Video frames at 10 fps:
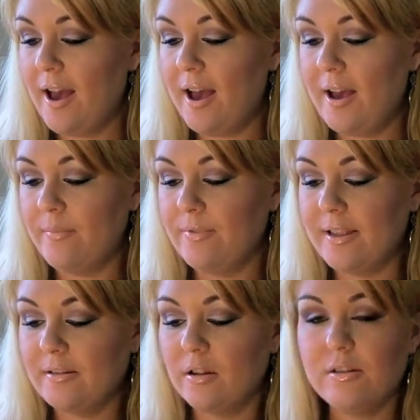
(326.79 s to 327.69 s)
Um,
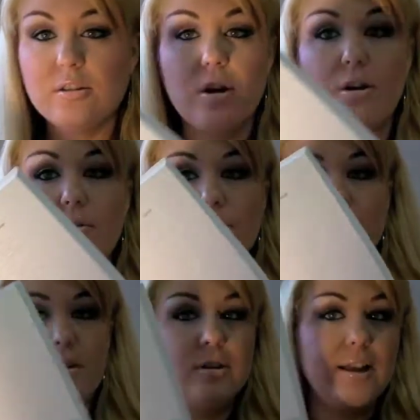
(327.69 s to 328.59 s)
there's lots of
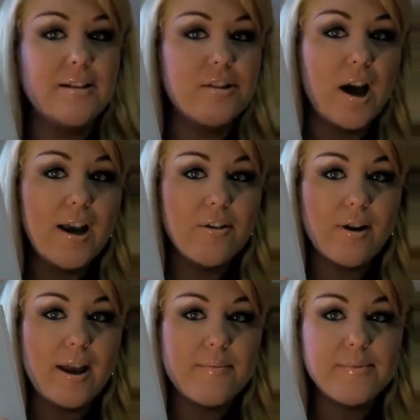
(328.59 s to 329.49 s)
like
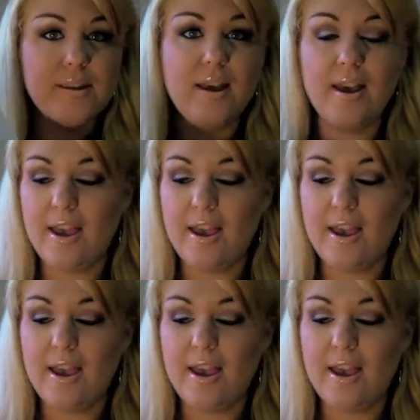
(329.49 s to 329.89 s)
diagrams